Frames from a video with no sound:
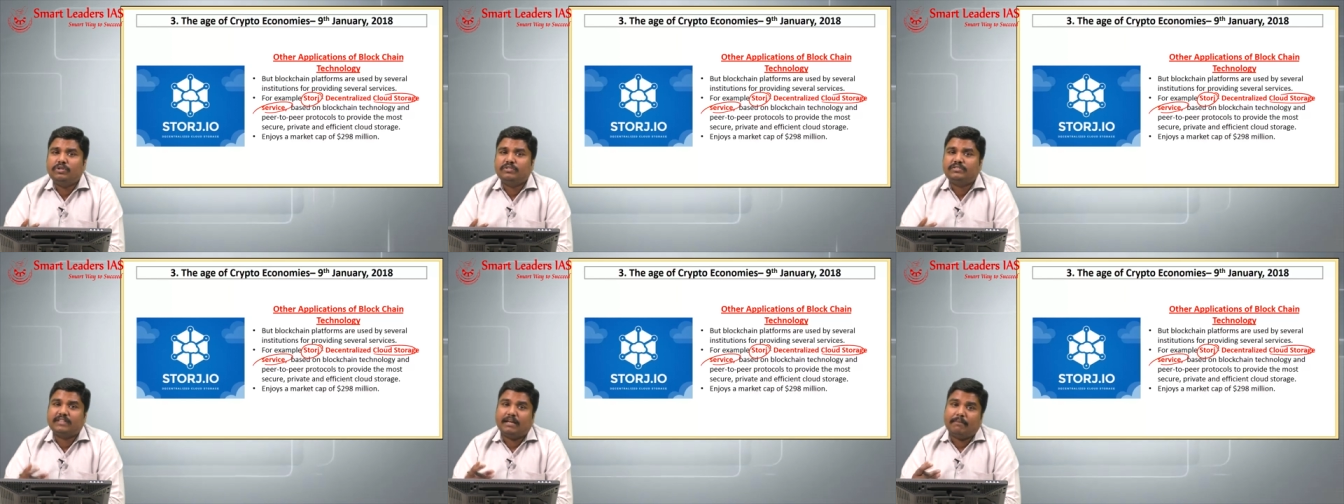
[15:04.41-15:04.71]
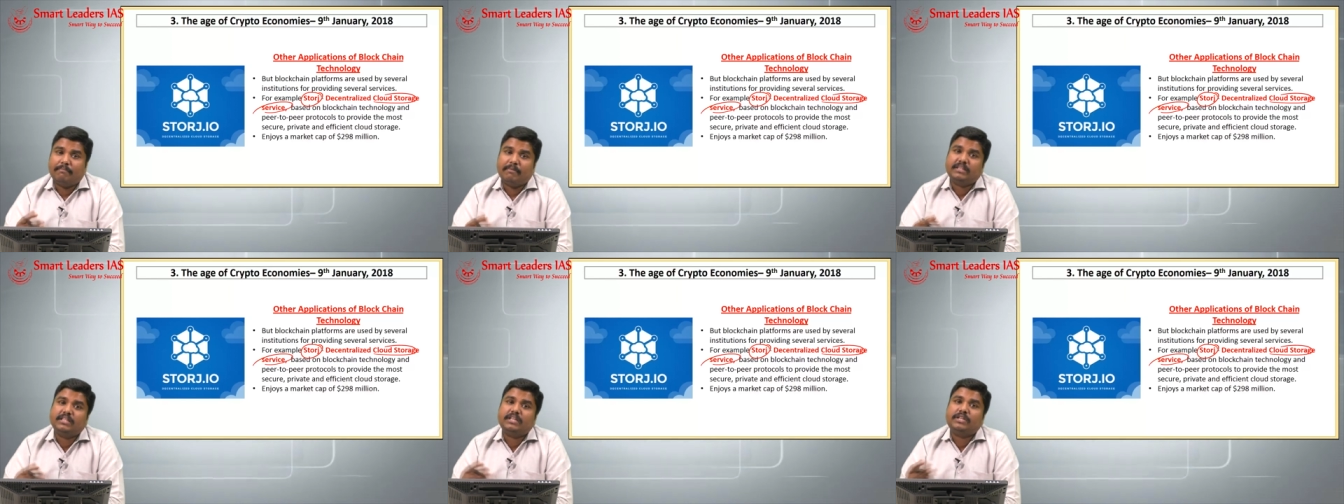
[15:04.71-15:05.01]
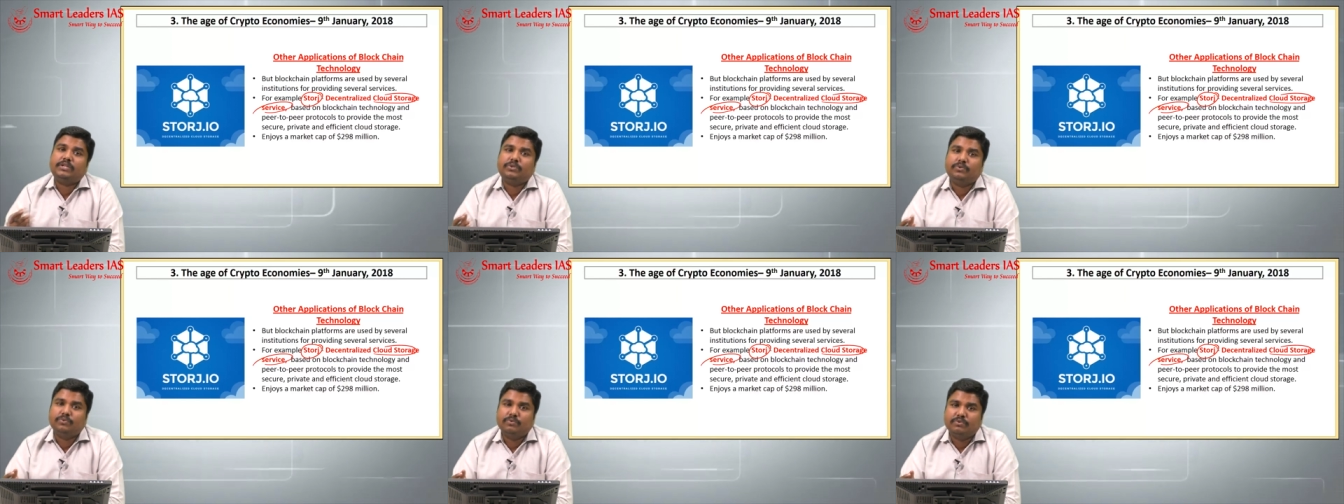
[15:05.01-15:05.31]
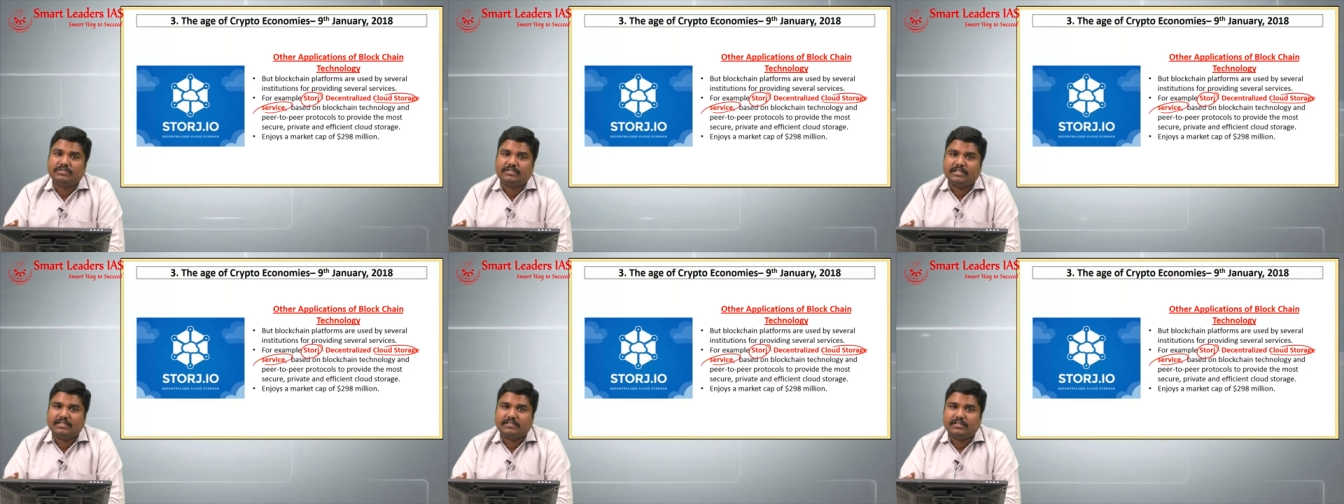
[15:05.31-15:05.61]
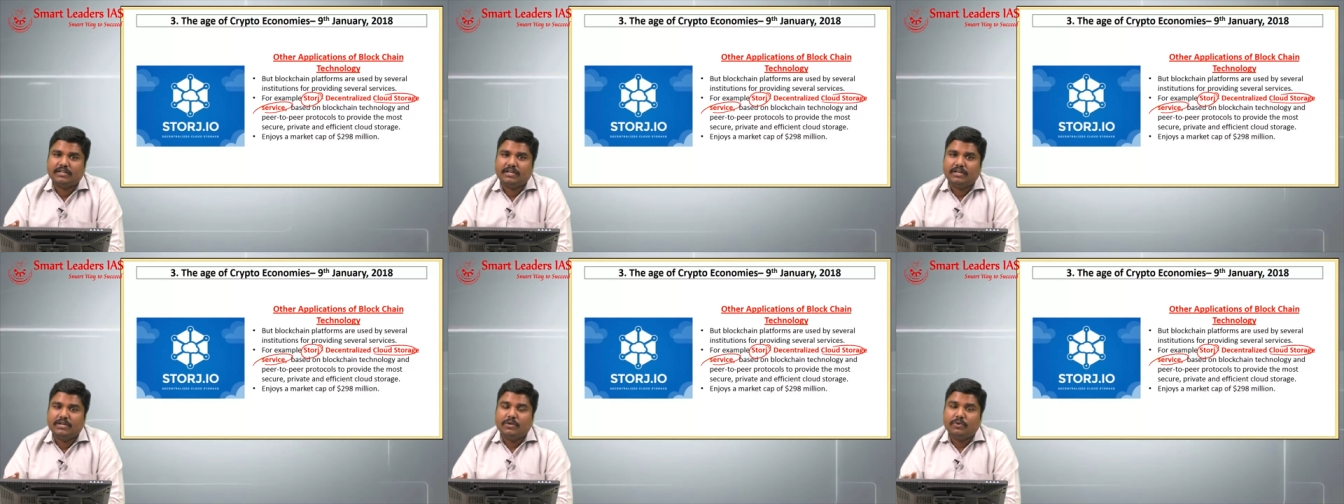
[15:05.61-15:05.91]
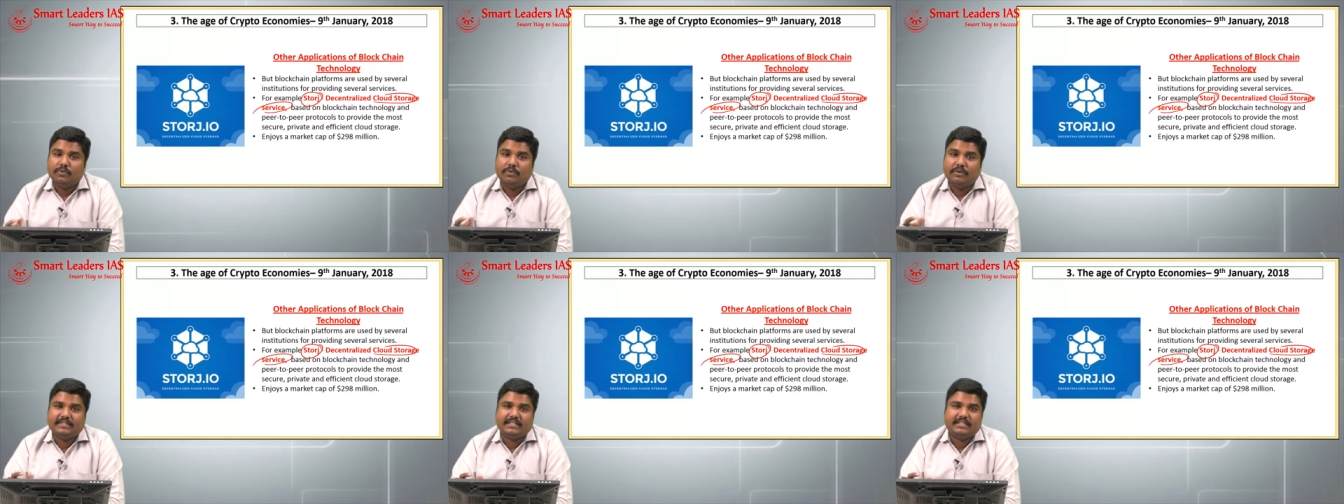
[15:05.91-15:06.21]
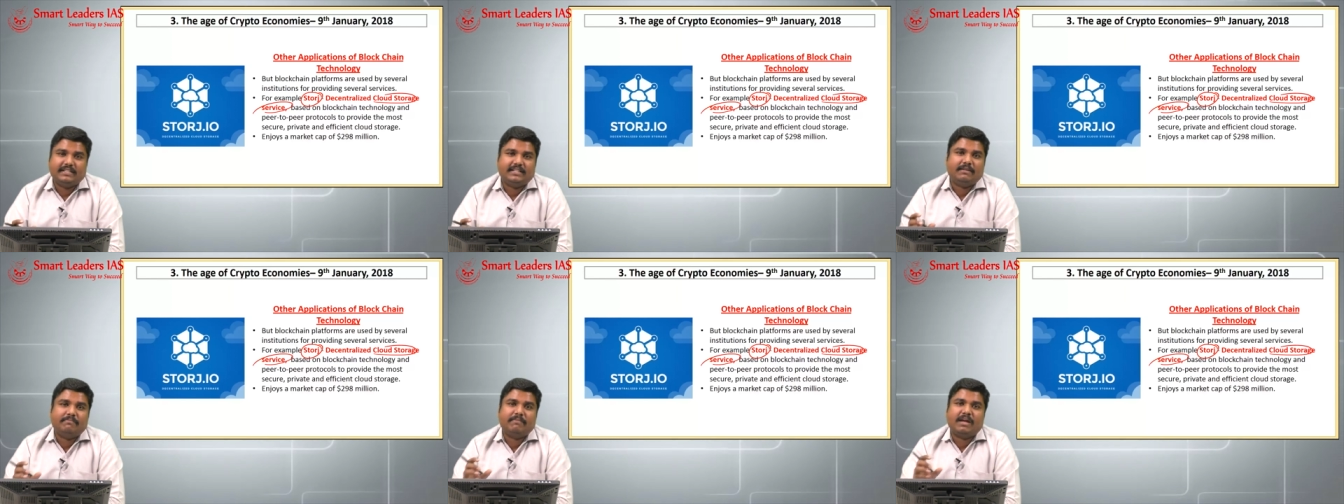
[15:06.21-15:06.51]
to some other users who is
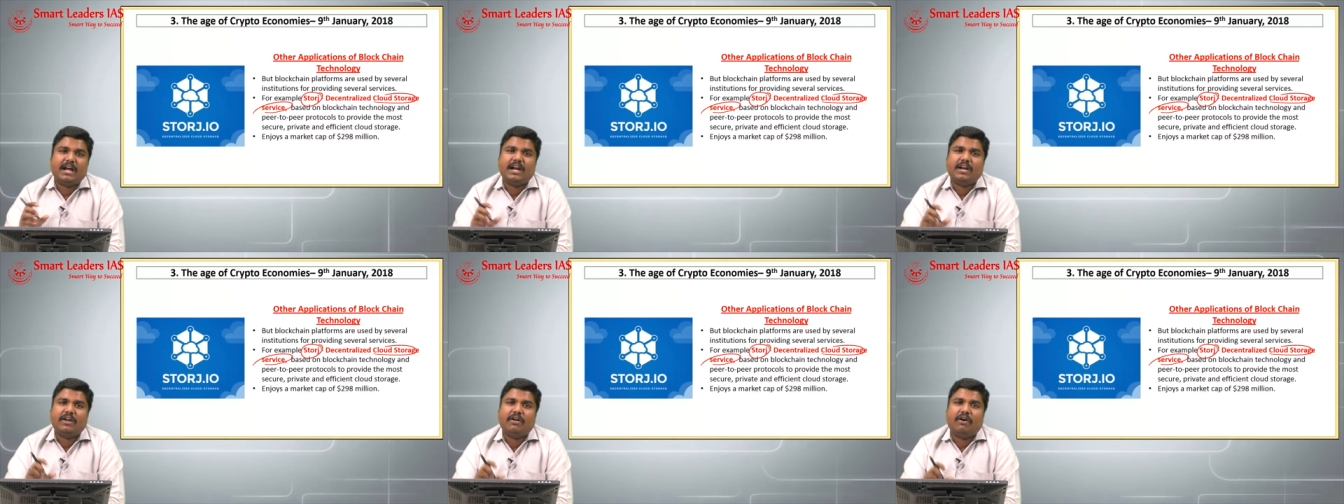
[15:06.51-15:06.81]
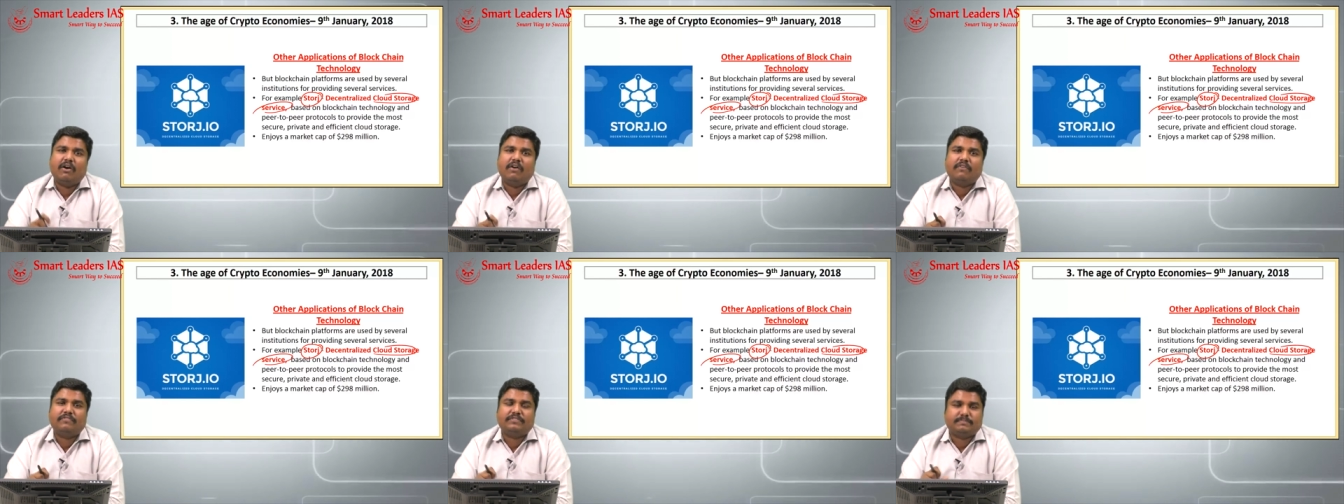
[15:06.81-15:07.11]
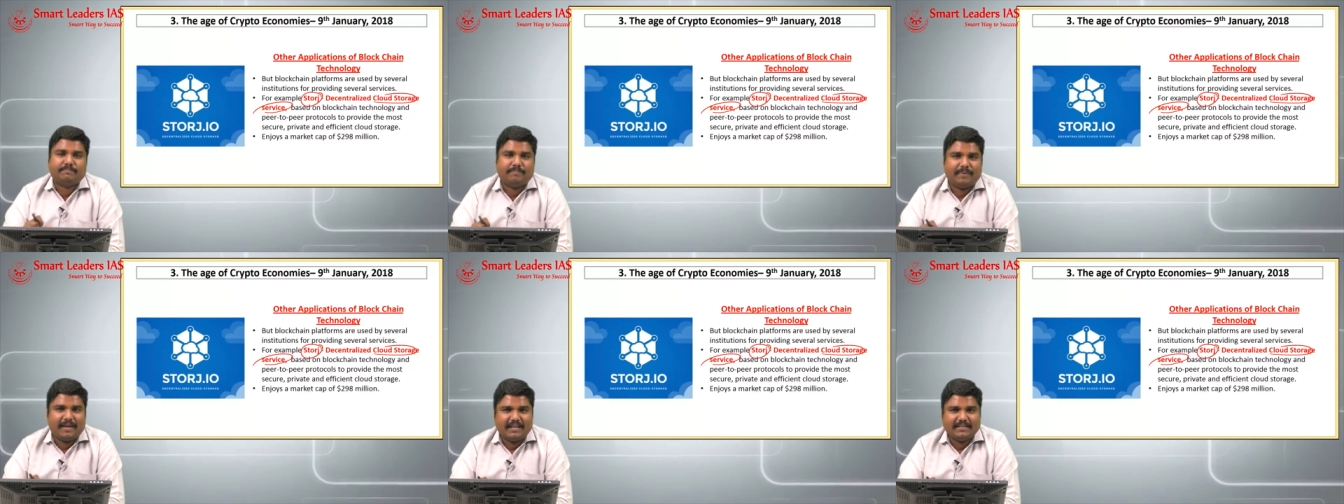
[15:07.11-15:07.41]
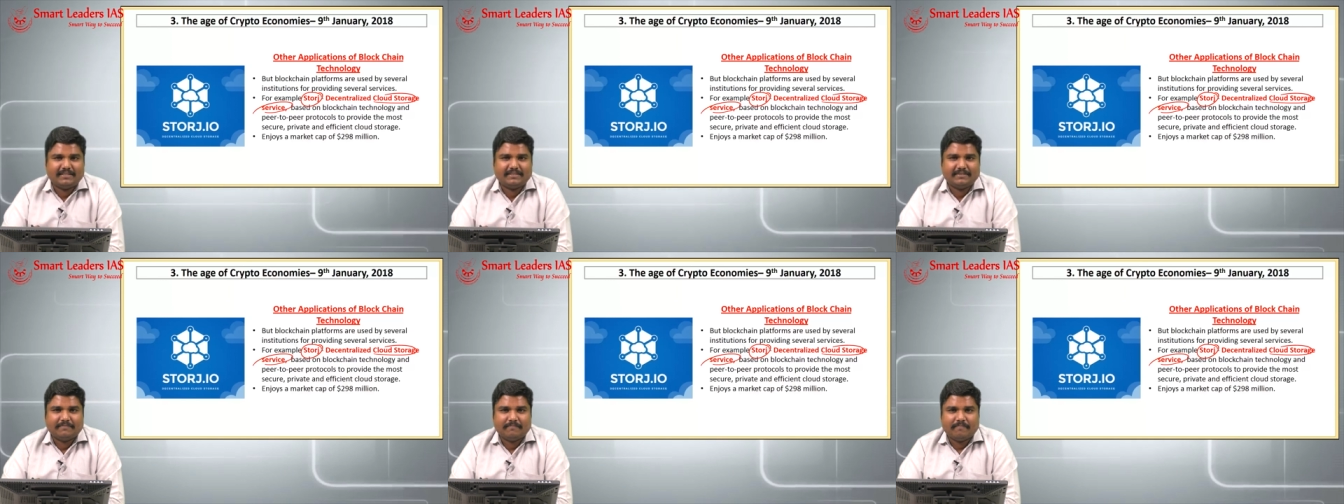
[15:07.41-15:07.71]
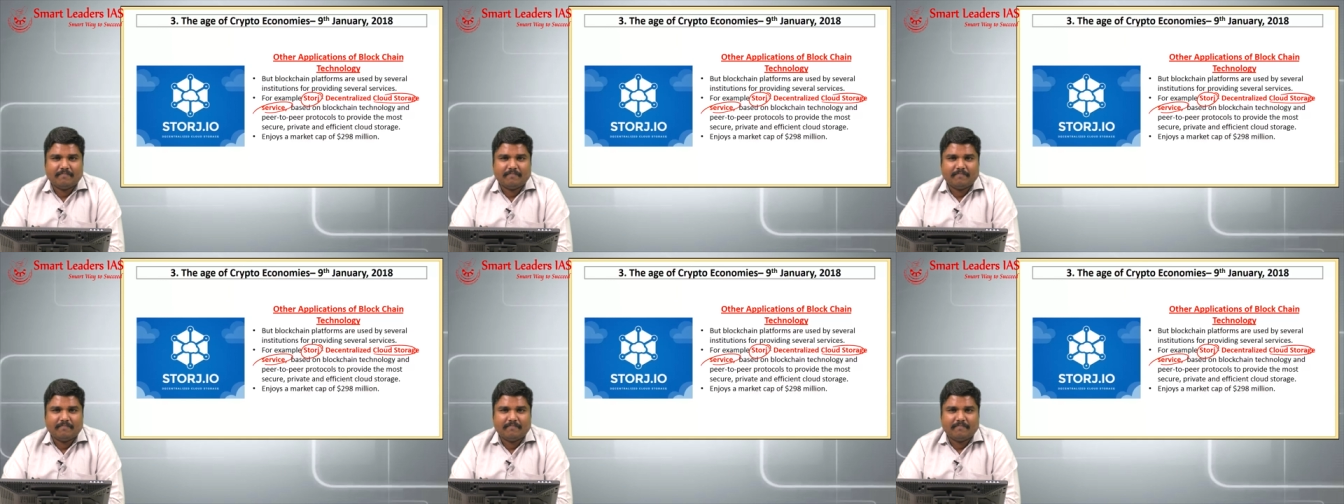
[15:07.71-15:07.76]
in demand of space